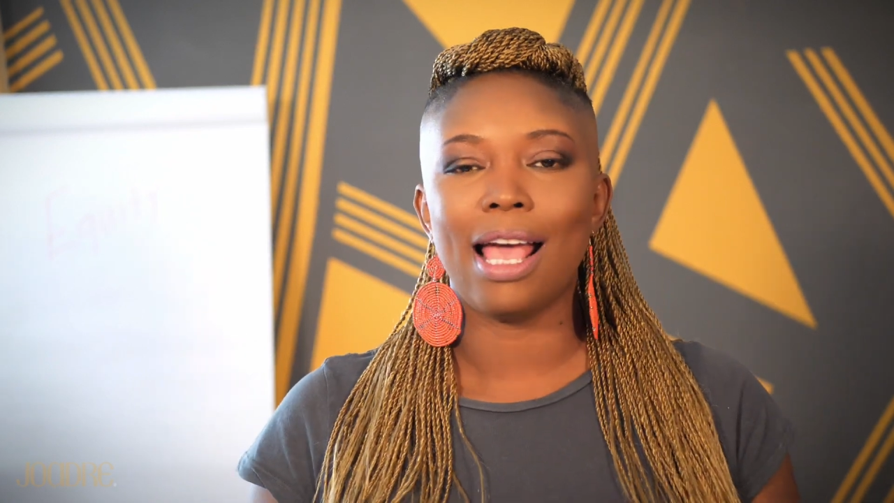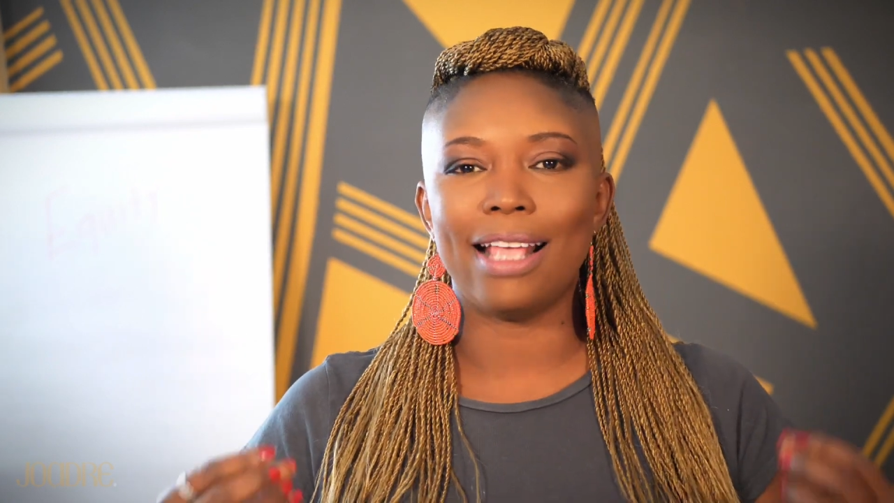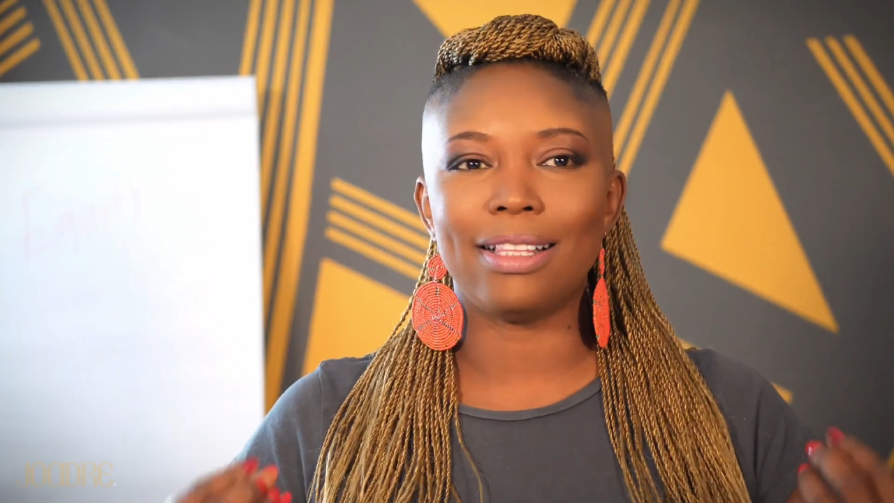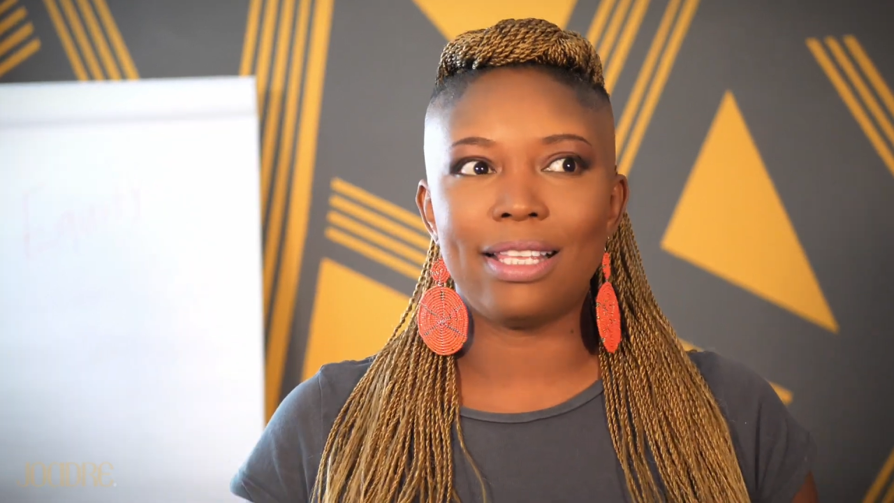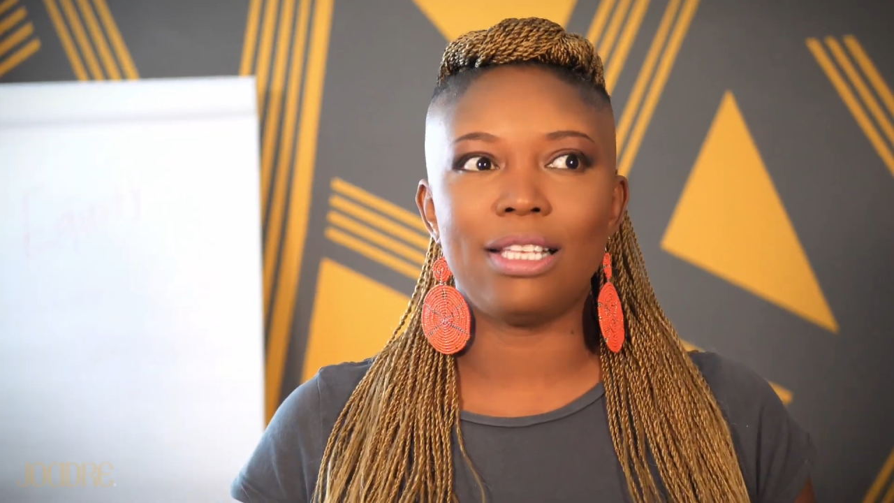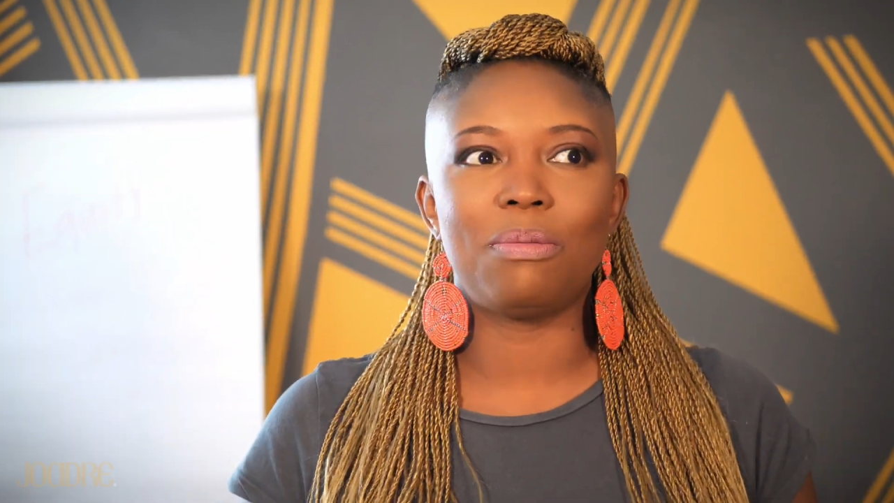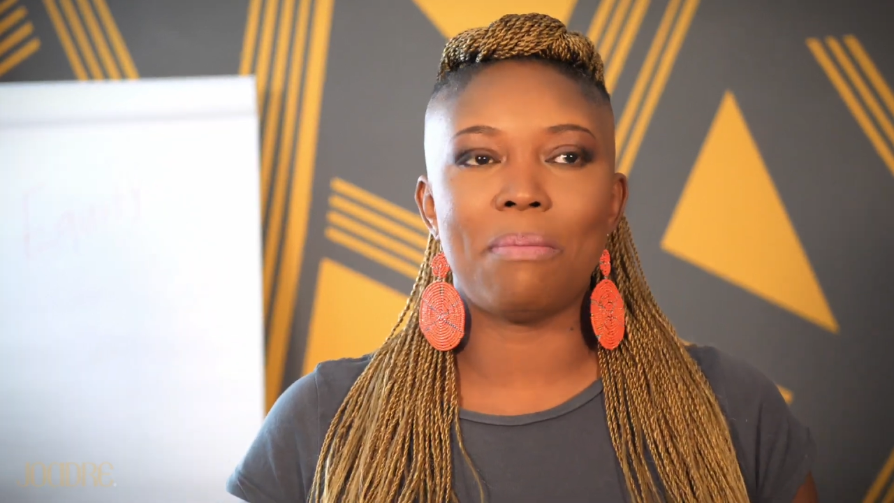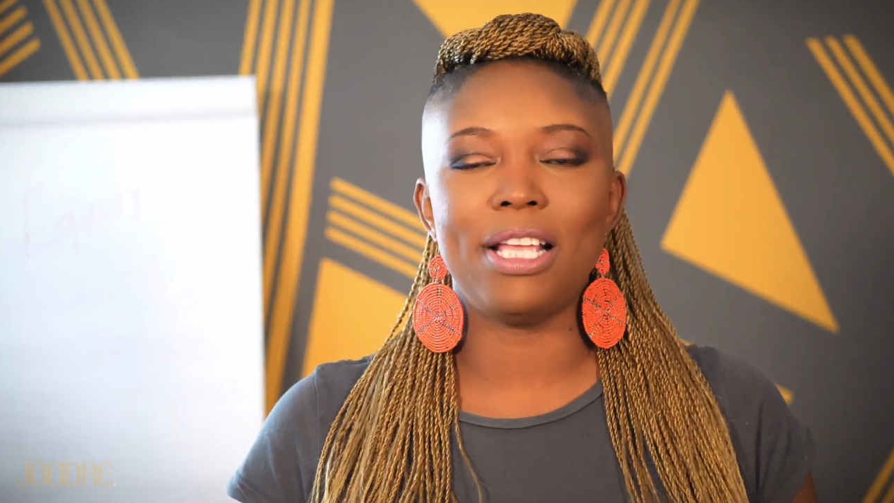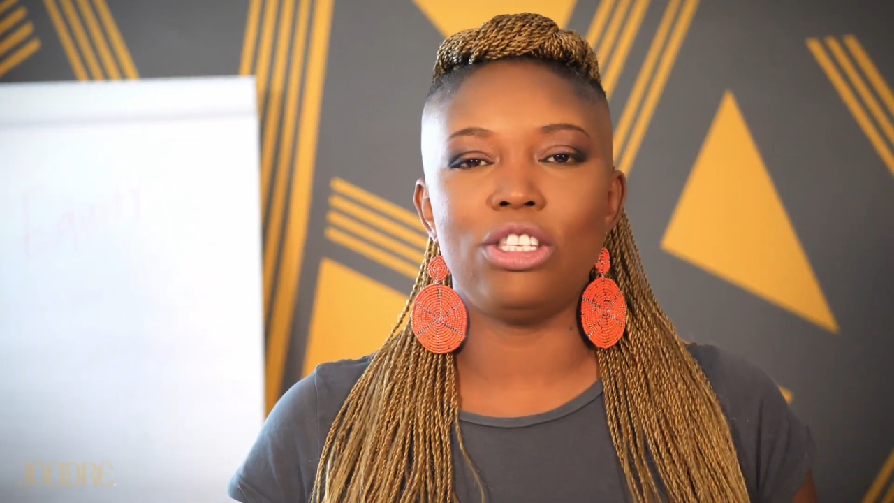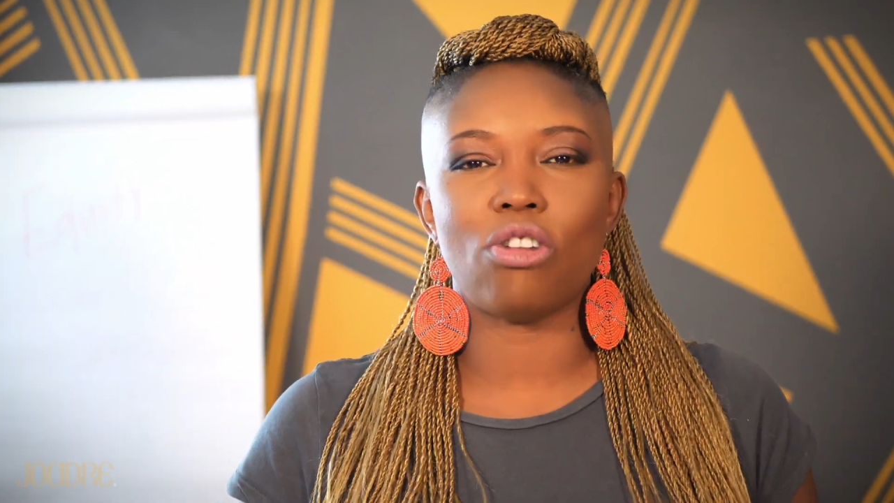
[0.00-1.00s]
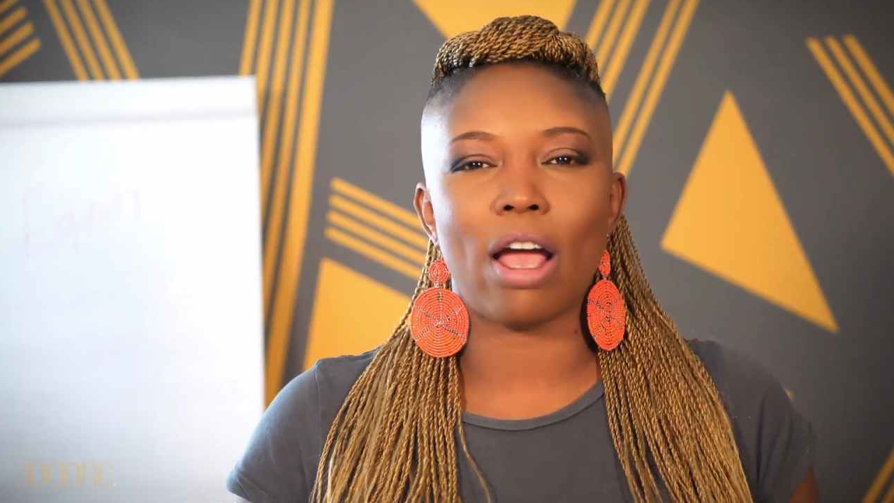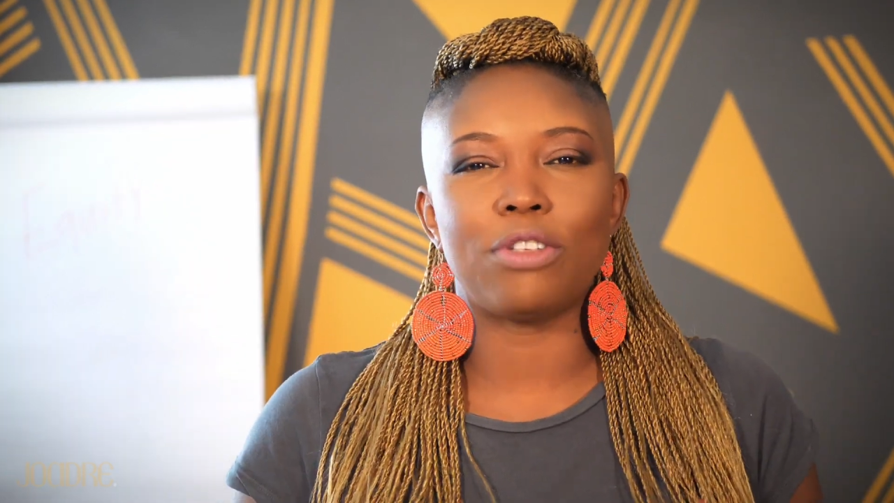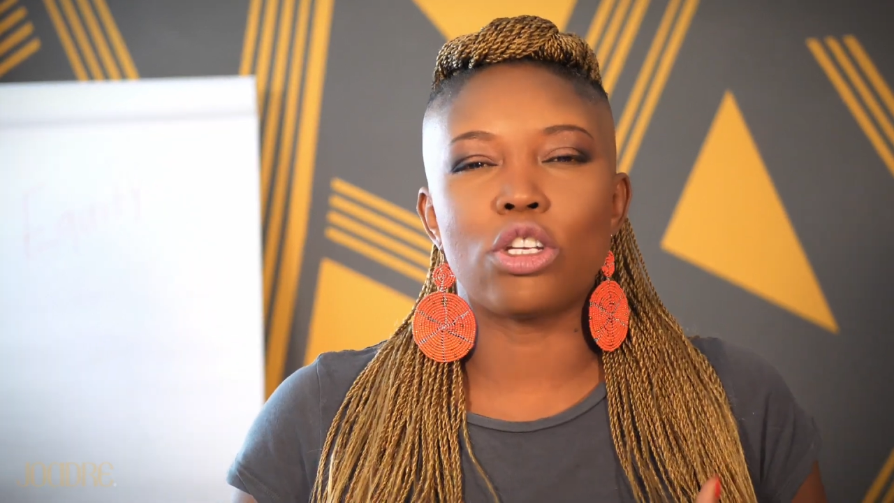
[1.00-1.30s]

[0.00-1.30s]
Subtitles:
And this means you have